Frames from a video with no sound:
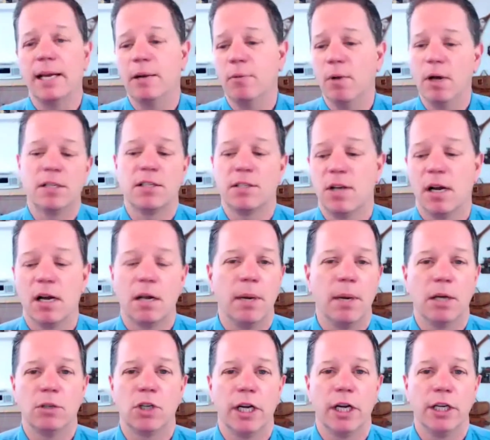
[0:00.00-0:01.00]
He wants to talk
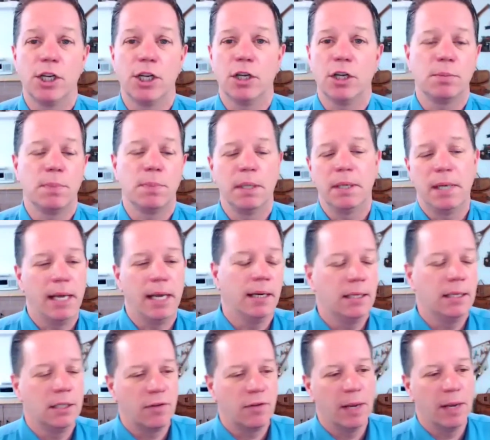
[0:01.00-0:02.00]
about trade shows, but again,
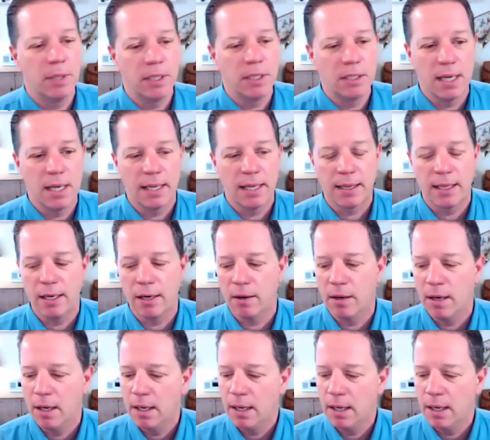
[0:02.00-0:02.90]
his family's not there.